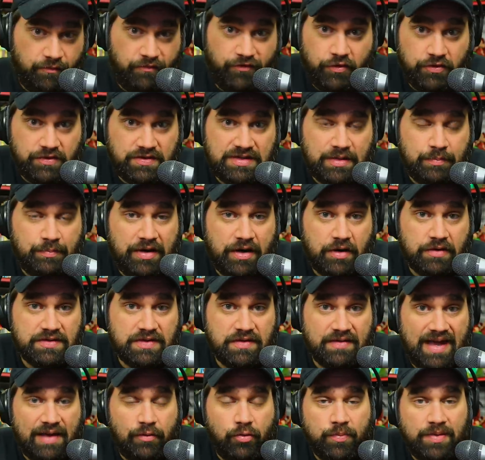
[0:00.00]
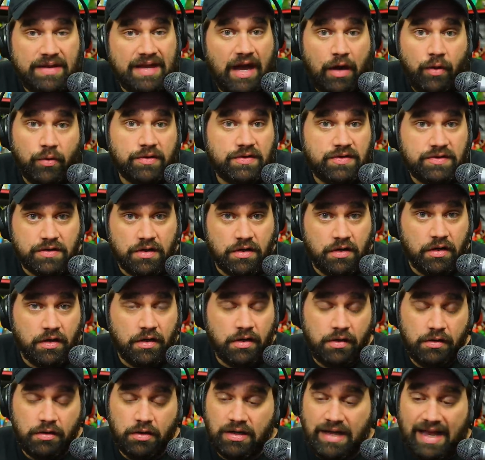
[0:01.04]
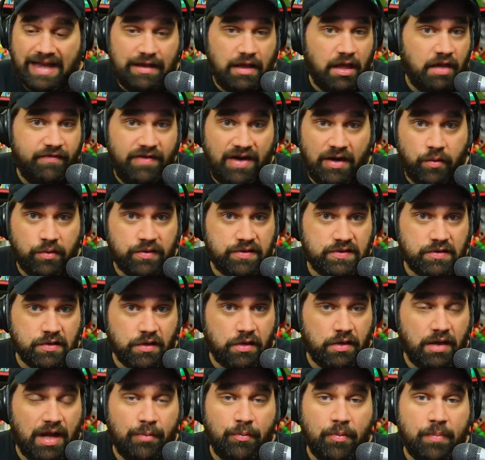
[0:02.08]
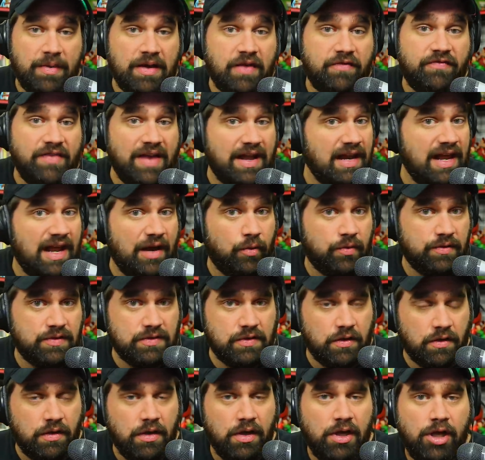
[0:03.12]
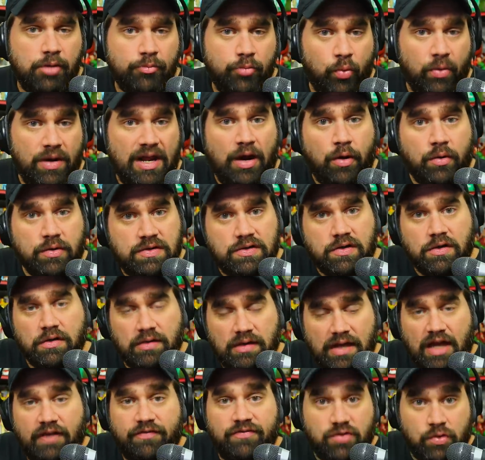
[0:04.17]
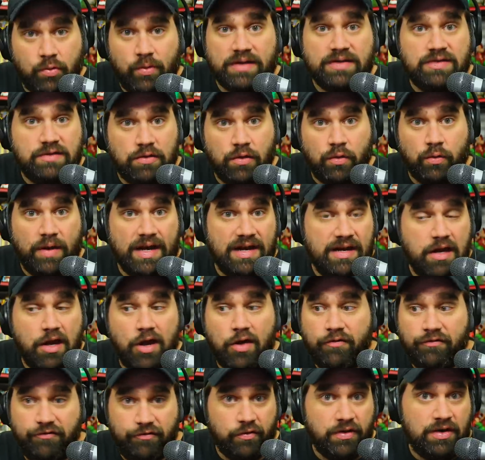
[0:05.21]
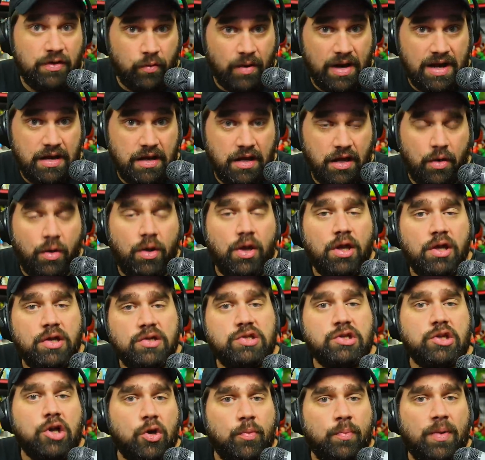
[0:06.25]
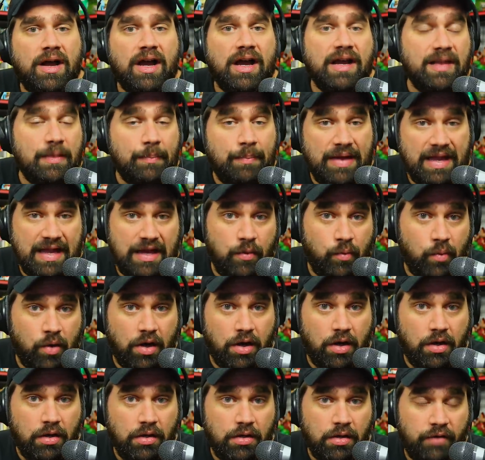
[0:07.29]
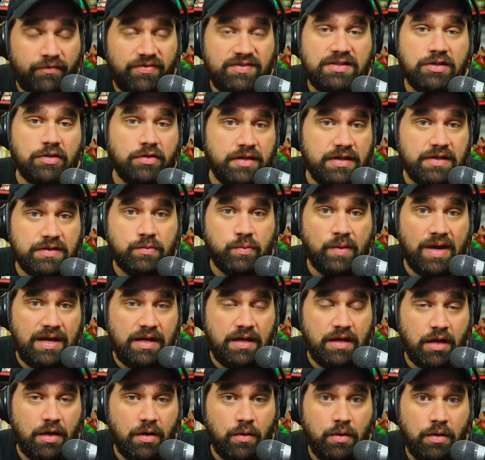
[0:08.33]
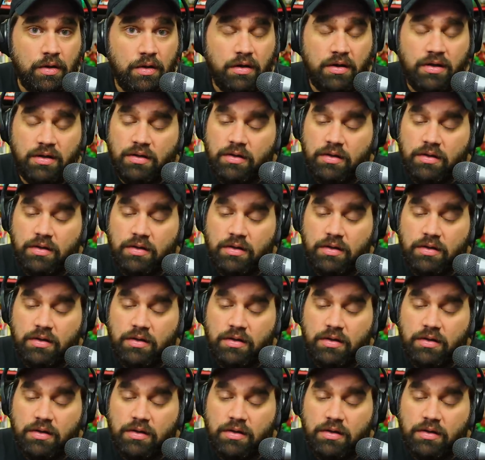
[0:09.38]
First comparison to that would be Howard Stern. Look, I love Howard Stern. I'm a big fan of Howard Stern. But when Howard Stern left terrestrial radio, free radio, to go behind the paywall of Sirius Radio,